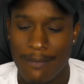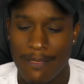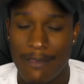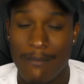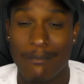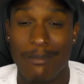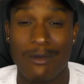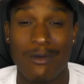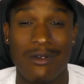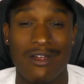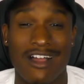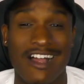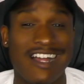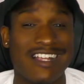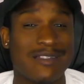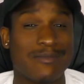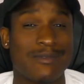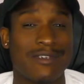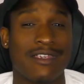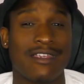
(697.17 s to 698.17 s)
Bill
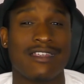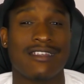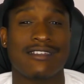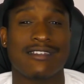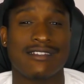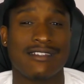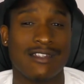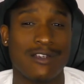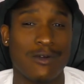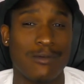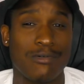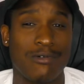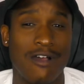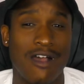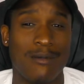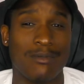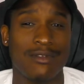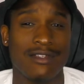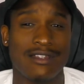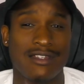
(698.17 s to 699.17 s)
Cosby still
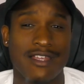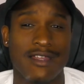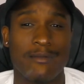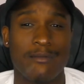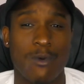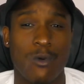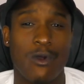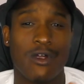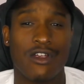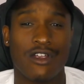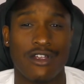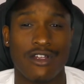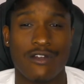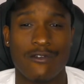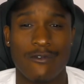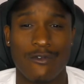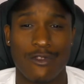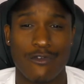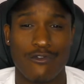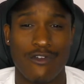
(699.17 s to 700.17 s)
probably did more good for
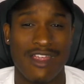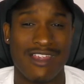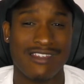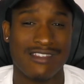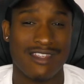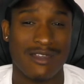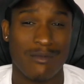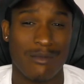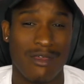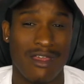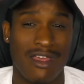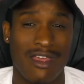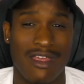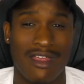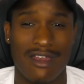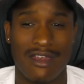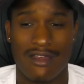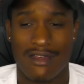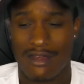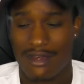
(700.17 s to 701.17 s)
the race than bad.